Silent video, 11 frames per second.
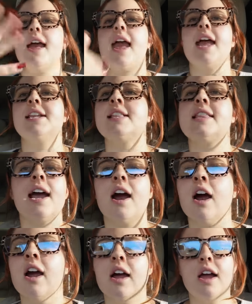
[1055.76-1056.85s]
End it
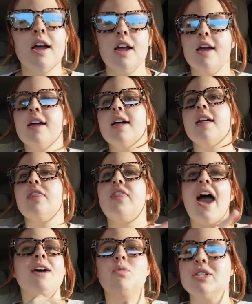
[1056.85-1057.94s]
there.
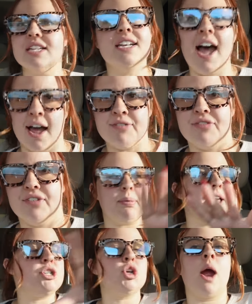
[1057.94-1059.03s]
That was enough. I
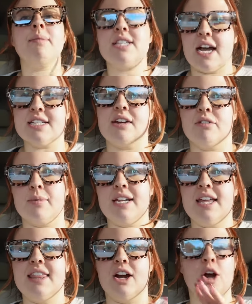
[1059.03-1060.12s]
probably traumatized
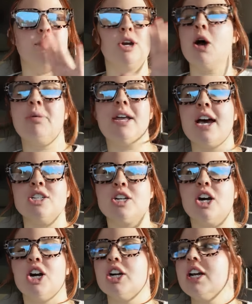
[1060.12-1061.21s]
everybody in there. Hope nobody else
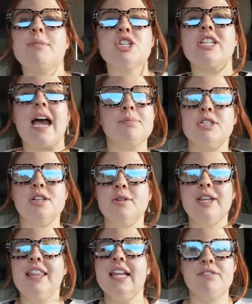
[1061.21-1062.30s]
heard. Let me just
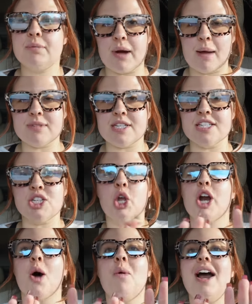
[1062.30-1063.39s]
absolutely leave the premises. You
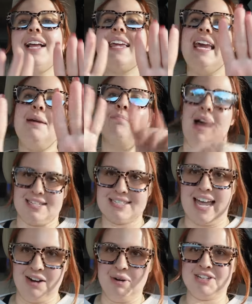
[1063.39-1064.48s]
know what? Keep my
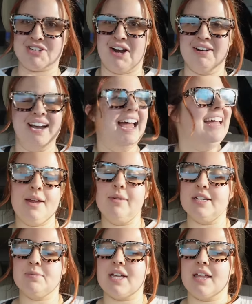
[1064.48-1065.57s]
sandwich, okay?
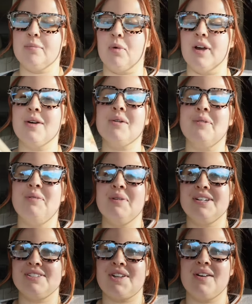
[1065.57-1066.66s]
Anyways, beside the point, I
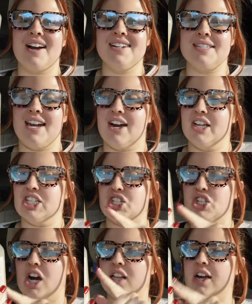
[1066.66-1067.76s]
wanted to tell you guys that I got this
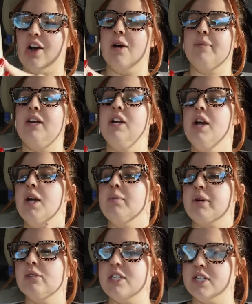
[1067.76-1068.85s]
chocolate almond
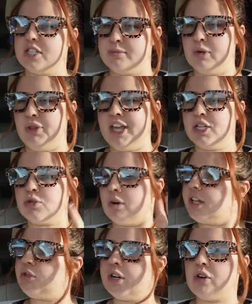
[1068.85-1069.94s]
protein smoothie.
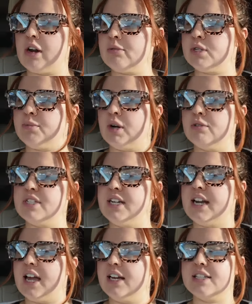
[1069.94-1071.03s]
twenty-three grams of protein,
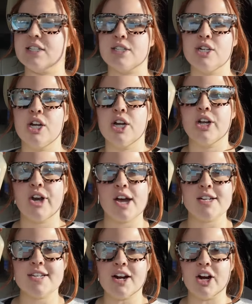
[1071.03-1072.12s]
and it's
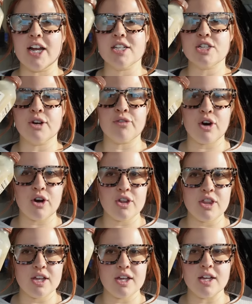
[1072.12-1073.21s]
non-dairy. So for all
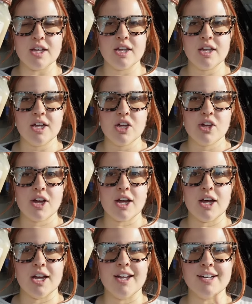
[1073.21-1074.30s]
the
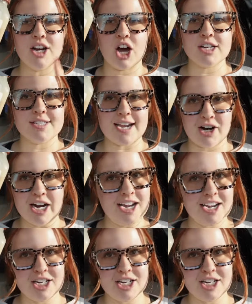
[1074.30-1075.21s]
uh, non-dairy